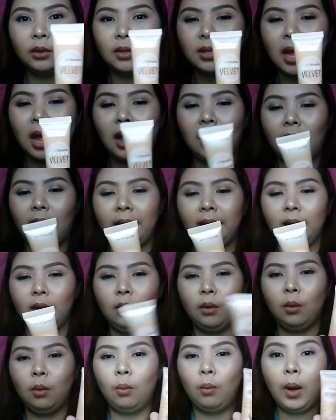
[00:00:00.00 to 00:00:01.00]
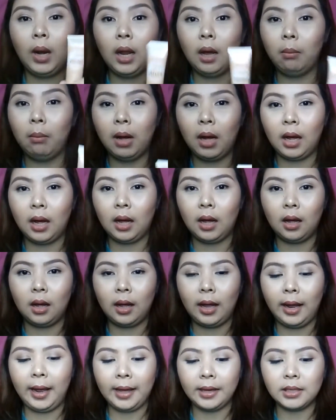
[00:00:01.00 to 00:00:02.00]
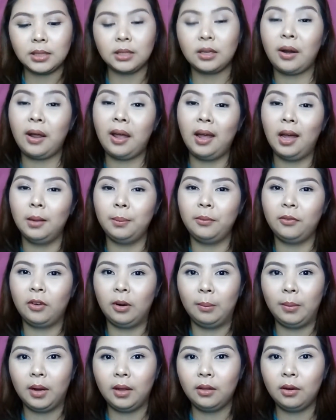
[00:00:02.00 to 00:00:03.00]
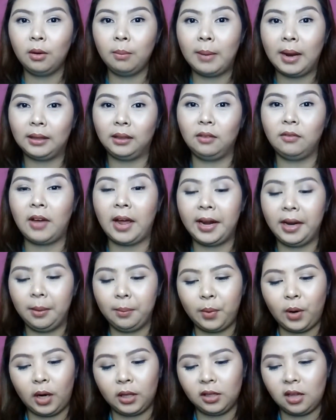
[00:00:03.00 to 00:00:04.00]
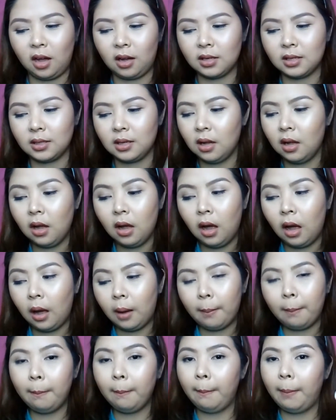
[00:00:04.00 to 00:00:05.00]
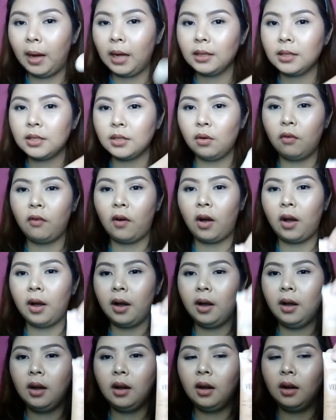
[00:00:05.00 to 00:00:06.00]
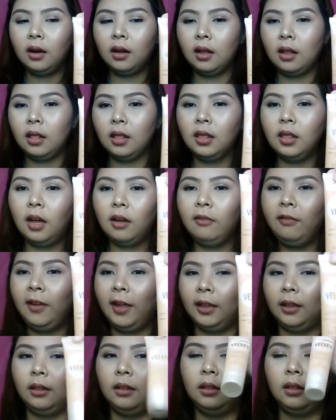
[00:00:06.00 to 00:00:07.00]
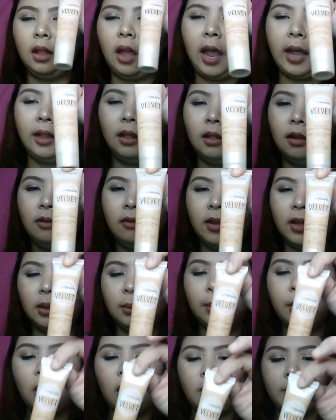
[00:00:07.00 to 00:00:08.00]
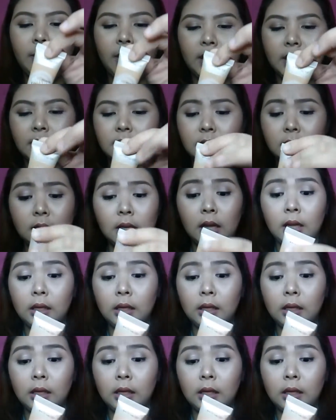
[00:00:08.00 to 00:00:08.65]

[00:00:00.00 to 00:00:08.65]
nito sa akin kung walang mga extra help from other mattifying products. But so far, love it. I love it. Promise.